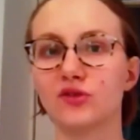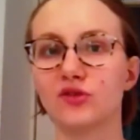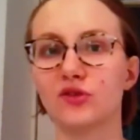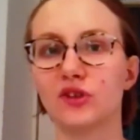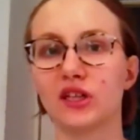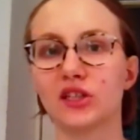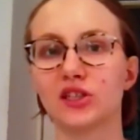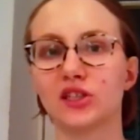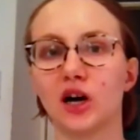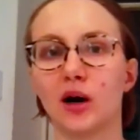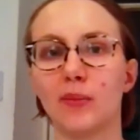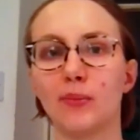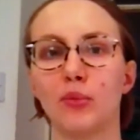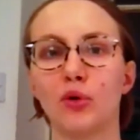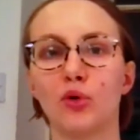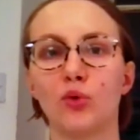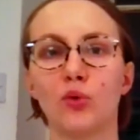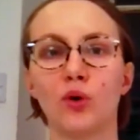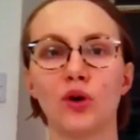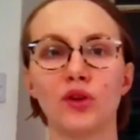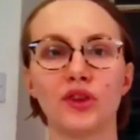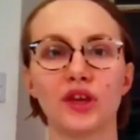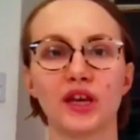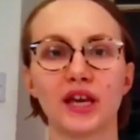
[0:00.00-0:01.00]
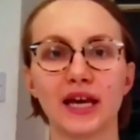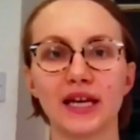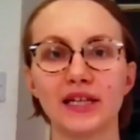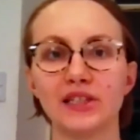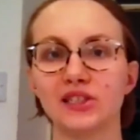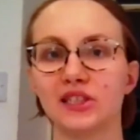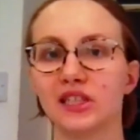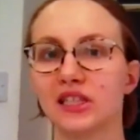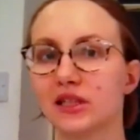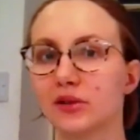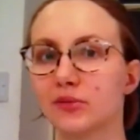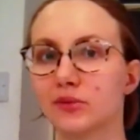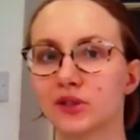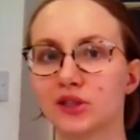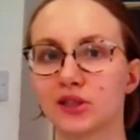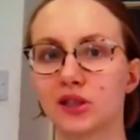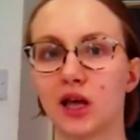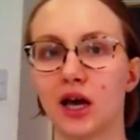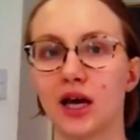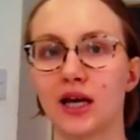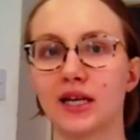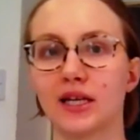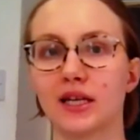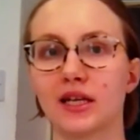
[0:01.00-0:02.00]
For example, what the gay scene was
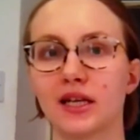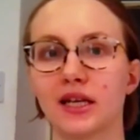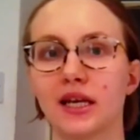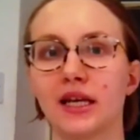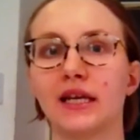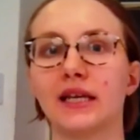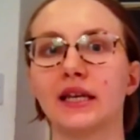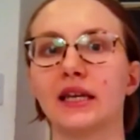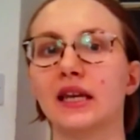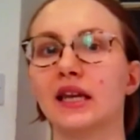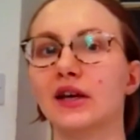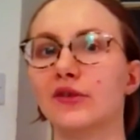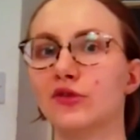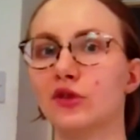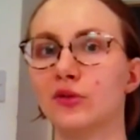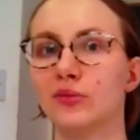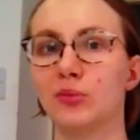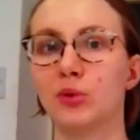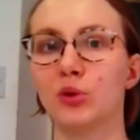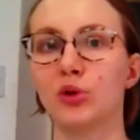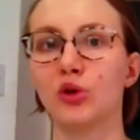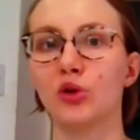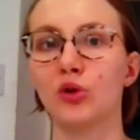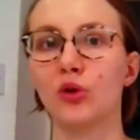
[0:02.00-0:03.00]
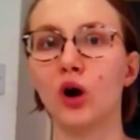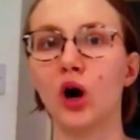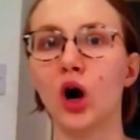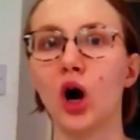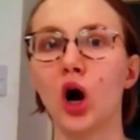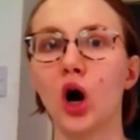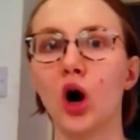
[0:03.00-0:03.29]
like in Liverpool